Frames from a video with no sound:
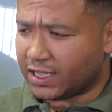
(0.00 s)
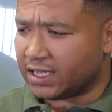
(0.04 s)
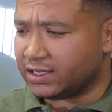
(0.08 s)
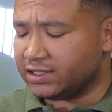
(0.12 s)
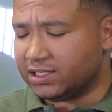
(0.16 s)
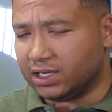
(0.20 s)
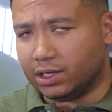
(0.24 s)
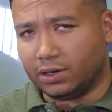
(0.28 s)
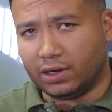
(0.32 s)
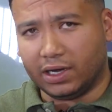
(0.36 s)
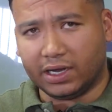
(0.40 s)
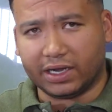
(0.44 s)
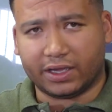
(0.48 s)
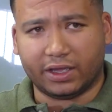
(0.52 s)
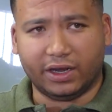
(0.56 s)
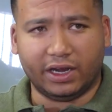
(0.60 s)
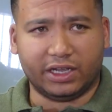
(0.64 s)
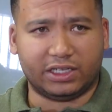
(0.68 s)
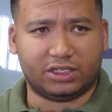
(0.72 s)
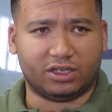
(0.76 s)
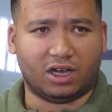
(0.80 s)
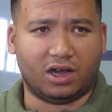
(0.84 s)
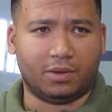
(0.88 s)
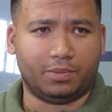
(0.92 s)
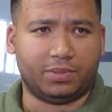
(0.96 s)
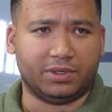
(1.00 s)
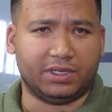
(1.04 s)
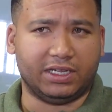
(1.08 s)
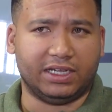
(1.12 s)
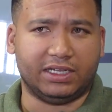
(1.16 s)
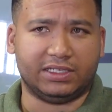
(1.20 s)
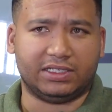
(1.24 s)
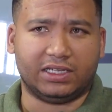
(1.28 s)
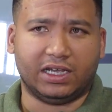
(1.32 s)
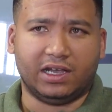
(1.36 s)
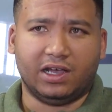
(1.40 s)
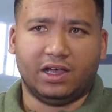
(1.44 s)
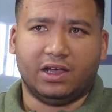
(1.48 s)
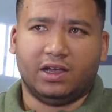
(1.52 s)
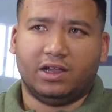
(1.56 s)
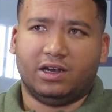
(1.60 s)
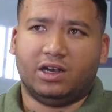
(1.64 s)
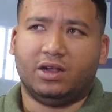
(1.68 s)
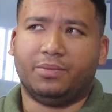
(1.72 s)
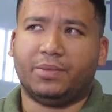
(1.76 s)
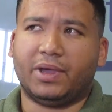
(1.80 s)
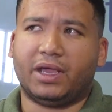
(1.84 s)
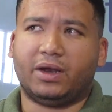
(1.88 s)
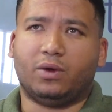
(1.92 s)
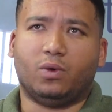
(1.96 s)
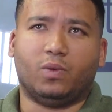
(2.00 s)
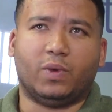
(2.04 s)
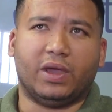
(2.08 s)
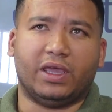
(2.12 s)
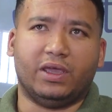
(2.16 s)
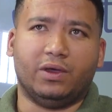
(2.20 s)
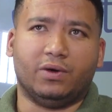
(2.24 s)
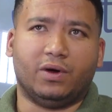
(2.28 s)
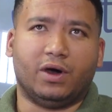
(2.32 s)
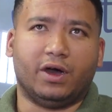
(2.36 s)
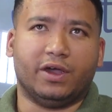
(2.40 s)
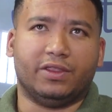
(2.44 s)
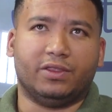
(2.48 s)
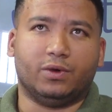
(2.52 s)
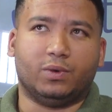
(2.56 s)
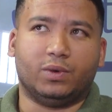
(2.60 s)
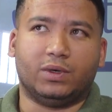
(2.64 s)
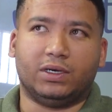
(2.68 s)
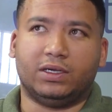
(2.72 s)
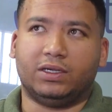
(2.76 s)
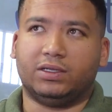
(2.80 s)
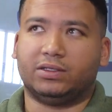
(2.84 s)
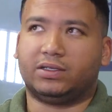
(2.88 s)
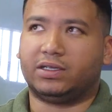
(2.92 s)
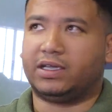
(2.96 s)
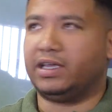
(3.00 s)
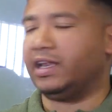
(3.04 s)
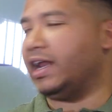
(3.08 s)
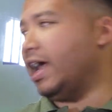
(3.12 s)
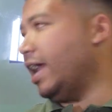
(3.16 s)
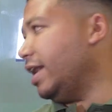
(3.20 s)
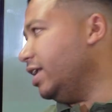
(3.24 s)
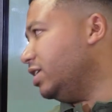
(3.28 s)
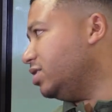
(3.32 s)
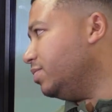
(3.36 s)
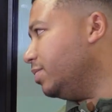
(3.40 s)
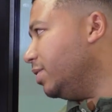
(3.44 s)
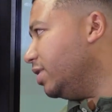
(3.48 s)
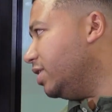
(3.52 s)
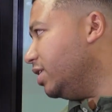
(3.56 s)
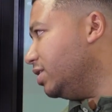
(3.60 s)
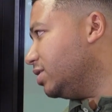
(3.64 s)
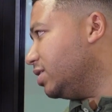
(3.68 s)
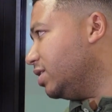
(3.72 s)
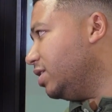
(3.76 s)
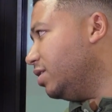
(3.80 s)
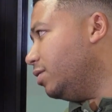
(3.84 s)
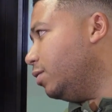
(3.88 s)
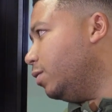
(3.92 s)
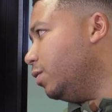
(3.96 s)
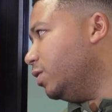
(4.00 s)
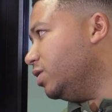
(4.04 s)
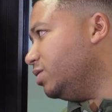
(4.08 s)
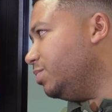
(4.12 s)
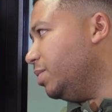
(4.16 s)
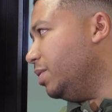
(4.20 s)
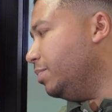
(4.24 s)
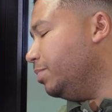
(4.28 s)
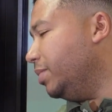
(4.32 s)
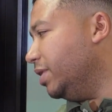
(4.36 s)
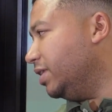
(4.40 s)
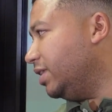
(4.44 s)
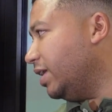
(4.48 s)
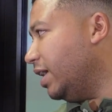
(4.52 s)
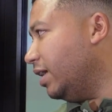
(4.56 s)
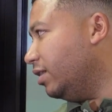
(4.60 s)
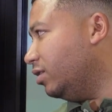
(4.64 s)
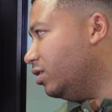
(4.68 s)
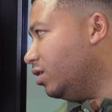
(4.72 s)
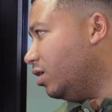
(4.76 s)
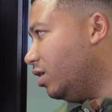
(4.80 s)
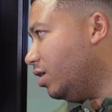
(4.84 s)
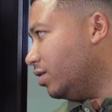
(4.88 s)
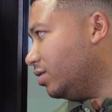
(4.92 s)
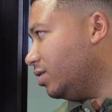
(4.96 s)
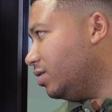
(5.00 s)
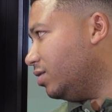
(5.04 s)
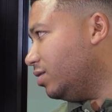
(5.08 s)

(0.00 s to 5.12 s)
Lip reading: So a good example is, no matter where you are in the world, Granny Smith is going to always be bitter and tart,